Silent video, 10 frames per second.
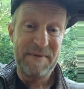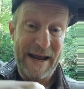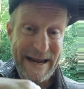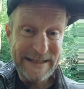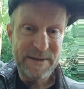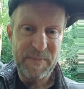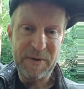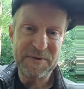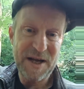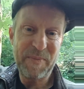Heat
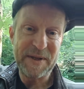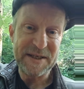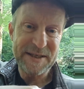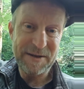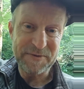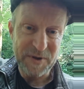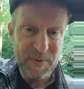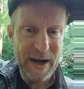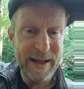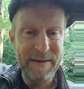builds up at the center of the
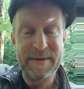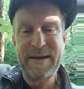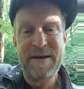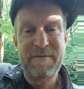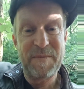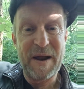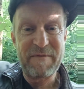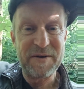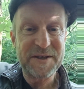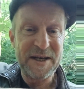planet from that
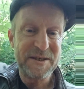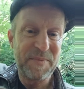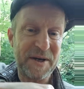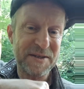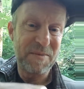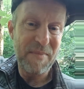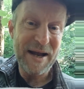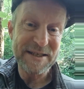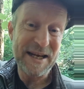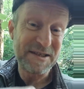rotation because the
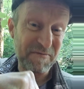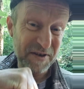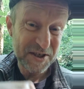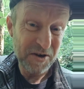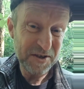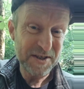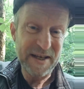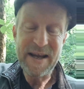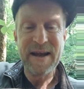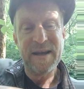mass has a
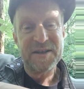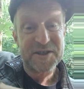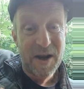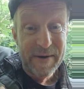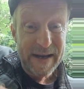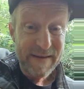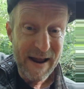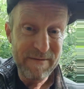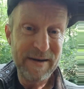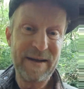viscosity slowing it
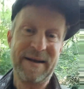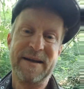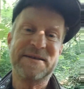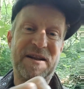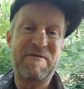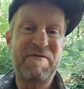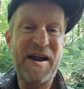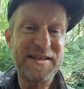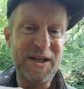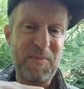down. So the
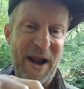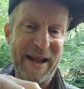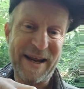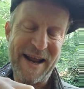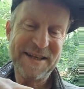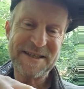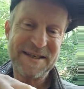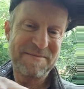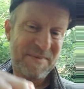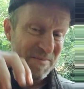fatter the planet gets,
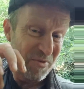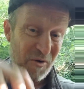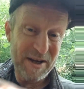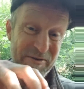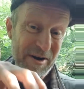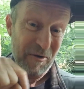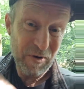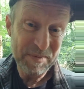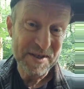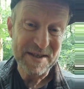the greater it
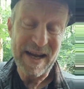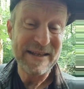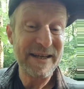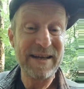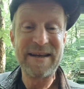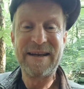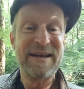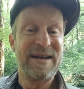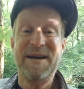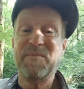grips the center,
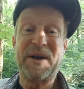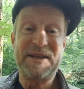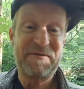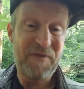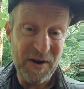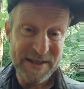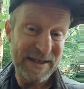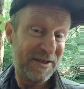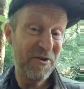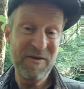but it's
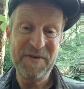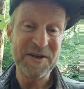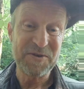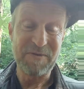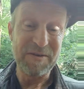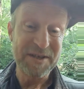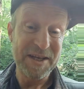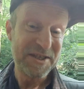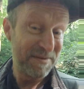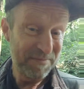fighting the universal
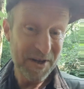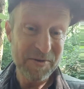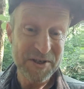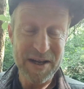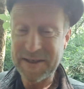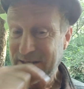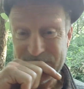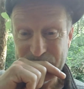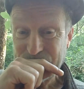rotation. No chance.